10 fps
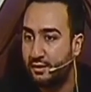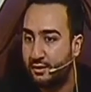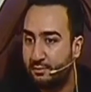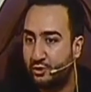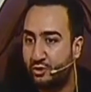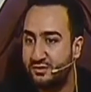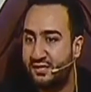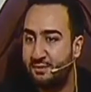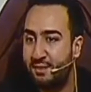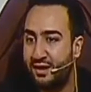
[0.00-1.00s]
because
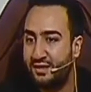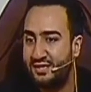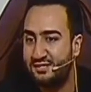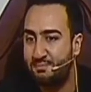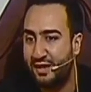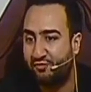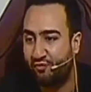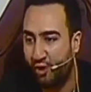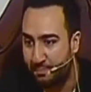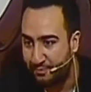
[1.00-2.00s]
he's made
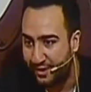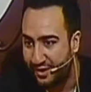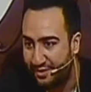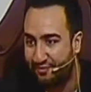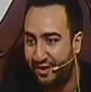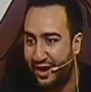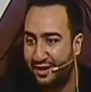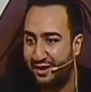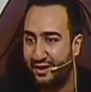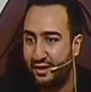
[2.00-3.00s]
from
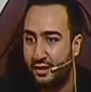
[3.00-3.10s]
fire.